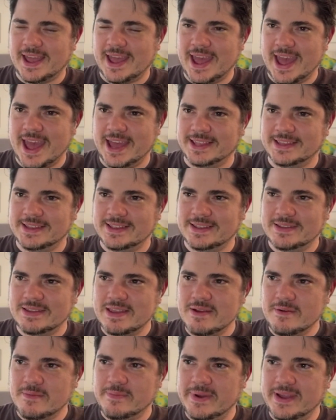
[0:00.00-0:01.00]
and
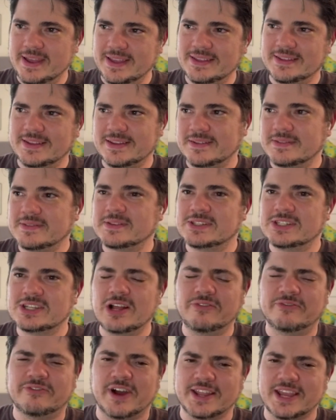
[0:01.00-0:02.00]
but it's
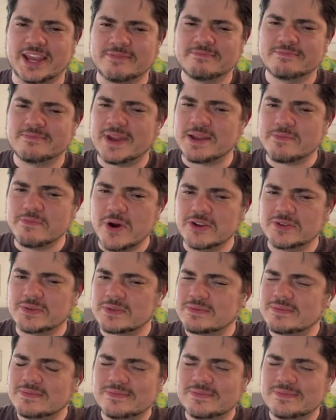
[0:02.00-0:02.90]
still funny. Like most